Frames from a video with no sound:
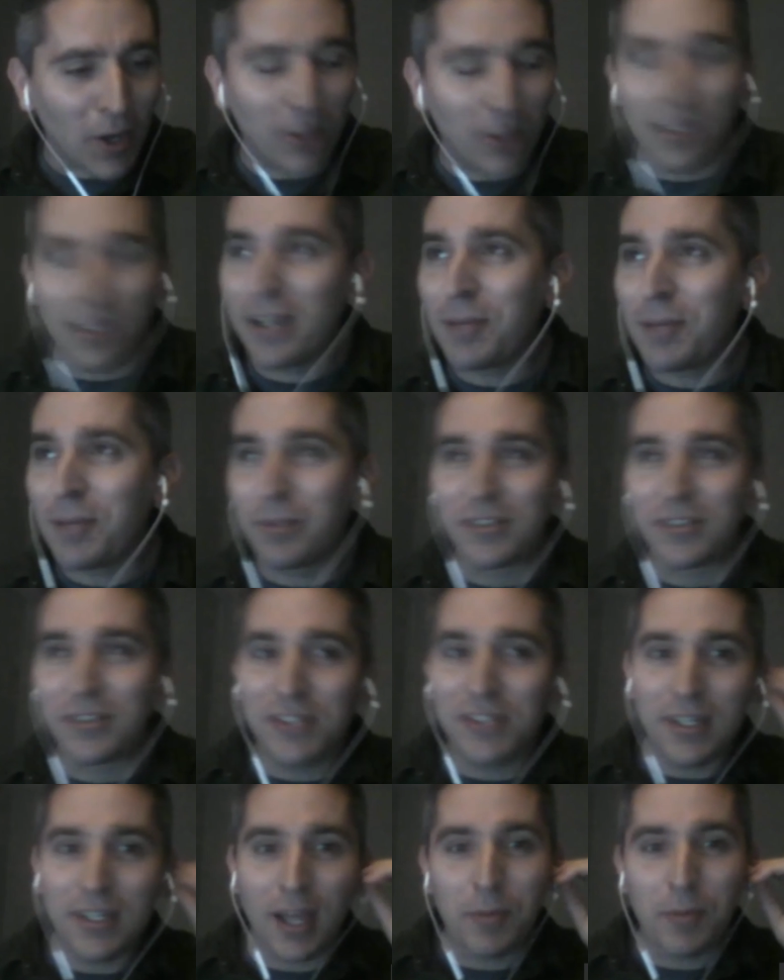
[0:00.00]
Our lineup is
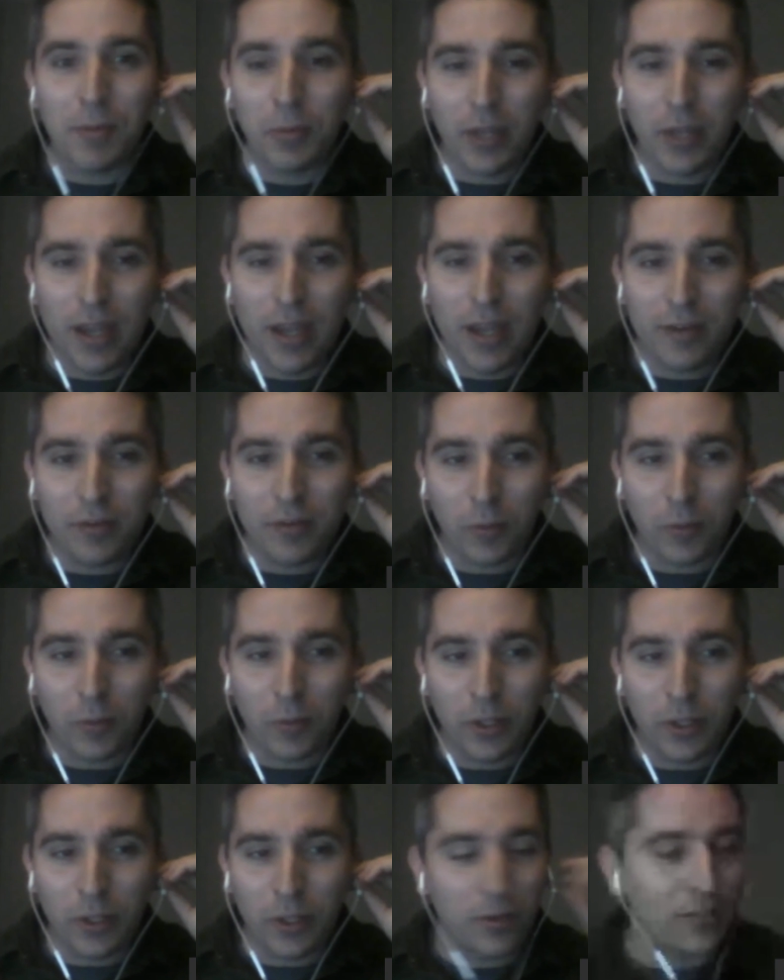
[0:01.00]
sick. I mean,
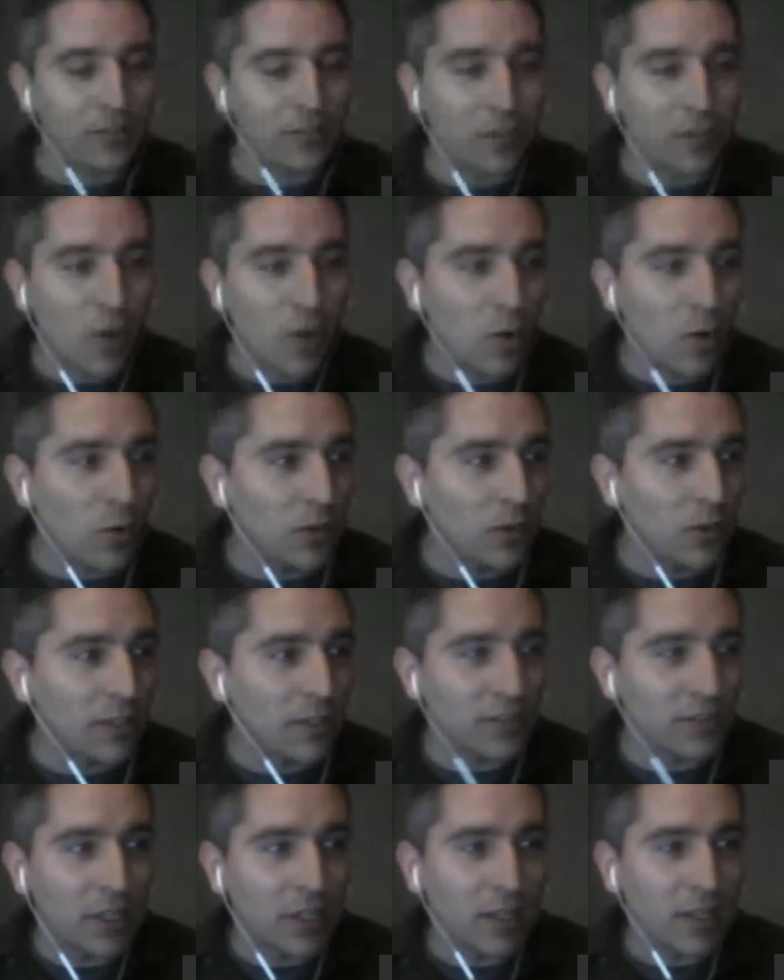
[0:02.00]
there's
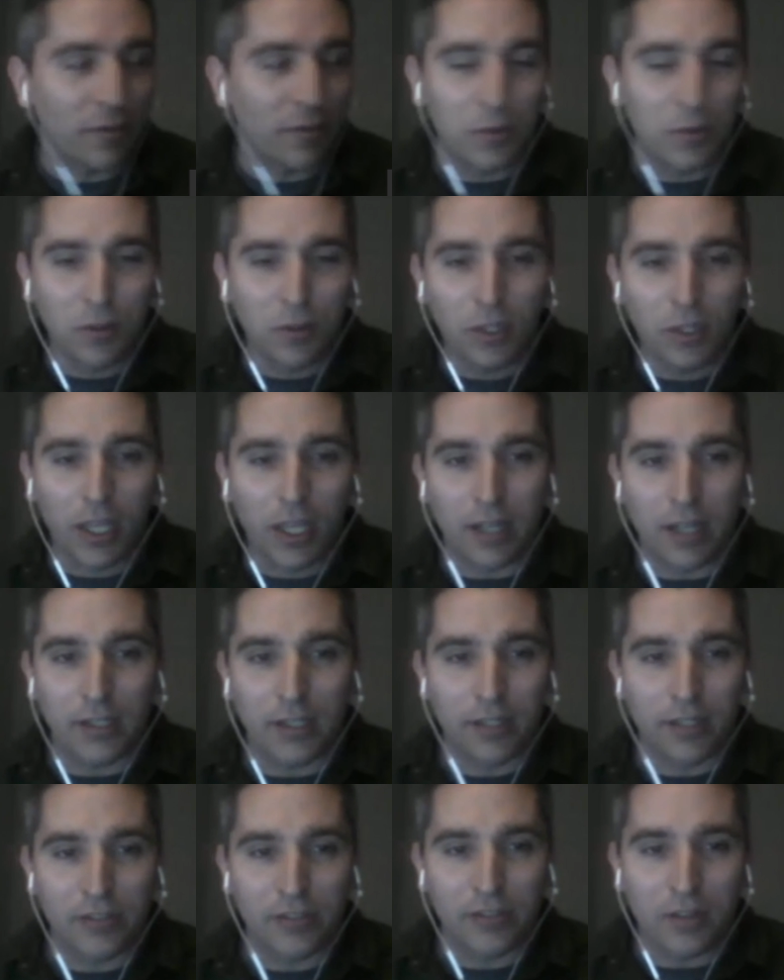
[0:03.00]
like if you look at it,
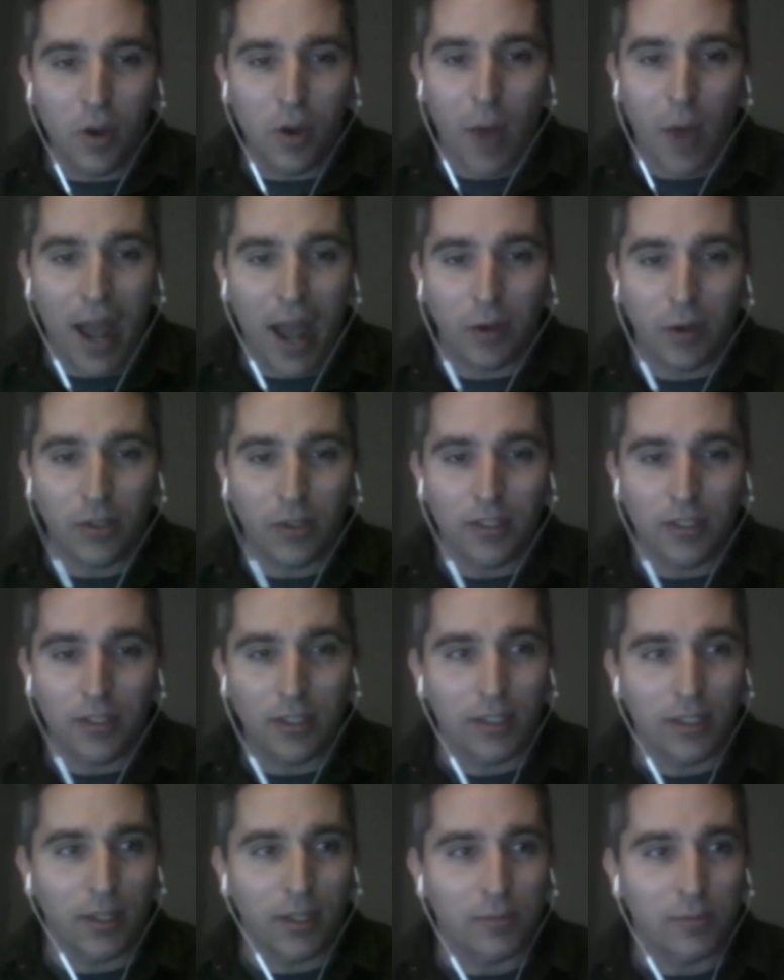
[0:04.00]
there's no out in
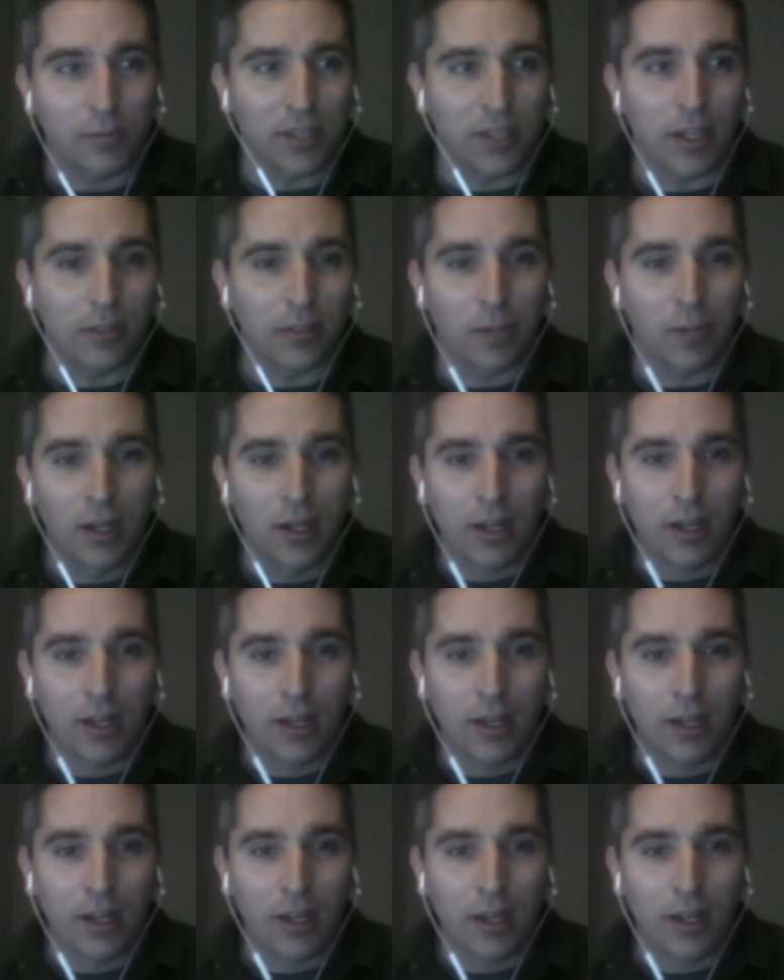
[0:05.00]
the Cubs lineup.